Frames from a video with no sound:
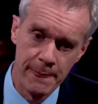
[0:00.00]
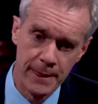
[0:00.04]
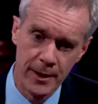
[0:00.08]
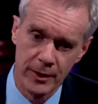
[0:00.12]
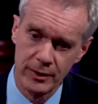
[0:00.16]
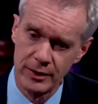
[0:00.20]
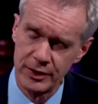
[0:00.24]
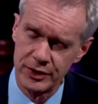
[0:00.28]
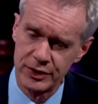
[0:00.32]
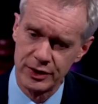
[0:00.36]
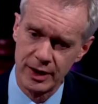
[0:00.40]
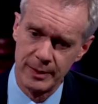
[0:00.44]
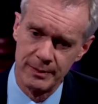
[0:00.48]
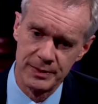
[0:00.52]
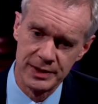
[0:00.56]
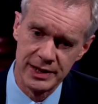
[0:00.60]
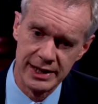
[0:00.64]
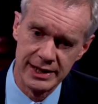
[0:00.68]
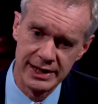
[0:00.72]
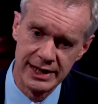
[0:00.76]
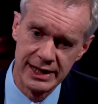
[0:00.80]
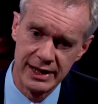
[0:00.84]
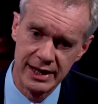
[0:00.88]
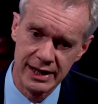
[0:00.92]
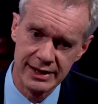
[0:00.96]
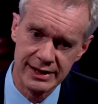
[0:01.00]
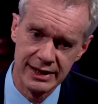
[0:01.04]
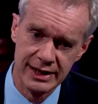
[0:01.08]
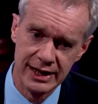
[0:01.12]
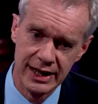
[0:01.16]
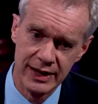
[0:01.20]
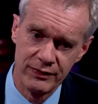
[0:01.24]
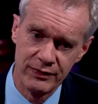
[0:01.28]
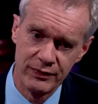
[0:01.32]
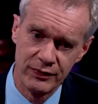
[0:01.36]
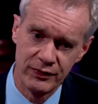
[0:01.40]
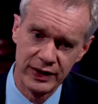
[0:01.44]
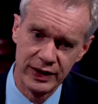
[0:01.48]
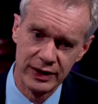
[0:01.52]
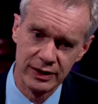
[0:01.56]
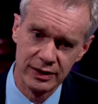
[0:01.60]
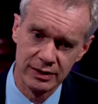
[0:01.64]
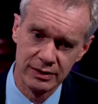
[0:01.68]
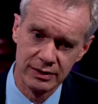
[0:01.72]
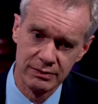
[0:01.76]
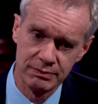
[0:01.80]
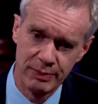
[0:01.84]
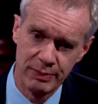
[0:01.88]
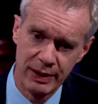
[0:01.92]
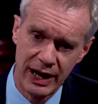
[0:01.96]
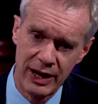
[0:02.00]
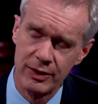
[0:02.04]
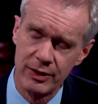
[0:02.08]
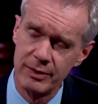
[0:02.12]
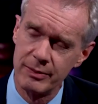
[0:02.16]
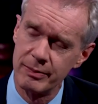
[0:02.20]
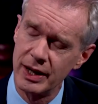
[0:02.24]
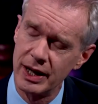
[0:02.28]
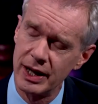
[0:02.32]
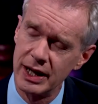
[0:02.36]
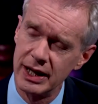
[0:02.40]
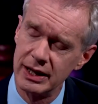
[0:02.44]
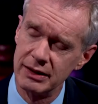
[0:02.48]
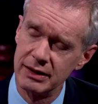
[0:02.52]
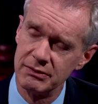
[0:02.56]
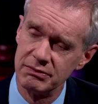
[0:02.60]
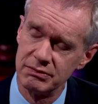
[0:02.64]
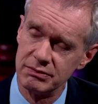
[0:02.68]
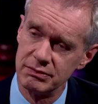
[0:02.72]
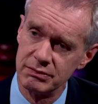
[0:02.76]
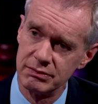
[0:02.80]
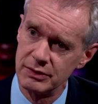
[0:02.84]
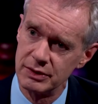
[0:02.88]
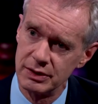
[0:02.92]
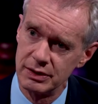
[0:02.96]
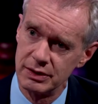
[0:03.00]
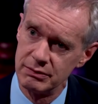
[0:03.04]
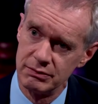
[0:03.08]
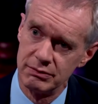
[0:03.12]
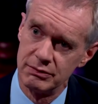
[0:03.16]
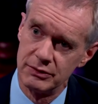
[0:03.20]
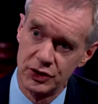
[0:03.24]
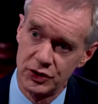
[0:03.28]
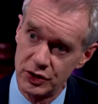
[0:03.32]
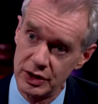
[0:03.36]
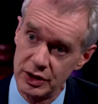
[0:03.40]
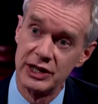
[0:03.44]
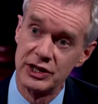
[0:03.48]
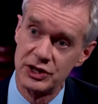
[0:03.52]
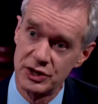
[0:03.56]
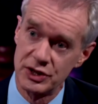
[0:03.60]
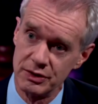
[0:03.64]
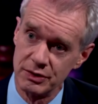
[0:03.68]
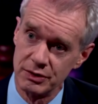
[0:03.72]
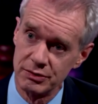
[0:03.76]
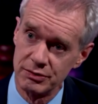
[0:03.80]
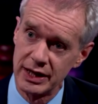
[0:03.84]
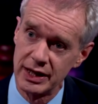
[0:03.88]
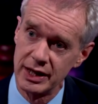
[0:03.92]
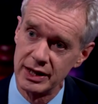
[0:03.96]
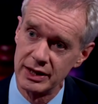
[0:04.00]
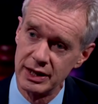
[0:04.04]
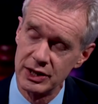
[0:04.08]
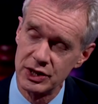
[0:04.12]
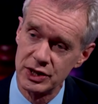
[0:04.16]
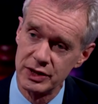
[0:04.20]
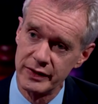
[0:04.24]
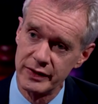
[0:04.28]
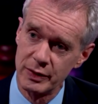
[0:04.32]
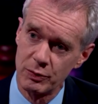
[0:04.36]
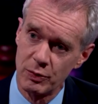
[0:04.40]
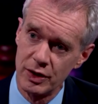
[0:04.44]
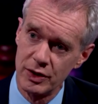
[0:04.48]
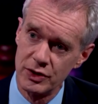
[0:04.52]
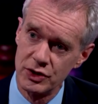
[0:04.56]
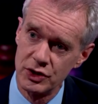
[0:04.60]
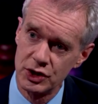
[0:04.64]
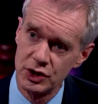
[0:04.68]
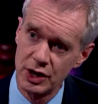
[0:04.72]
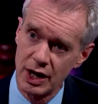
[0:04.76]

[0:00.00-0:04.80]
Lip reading: Donald Trump says he doesn't even feel bound by the traditional recognition of the one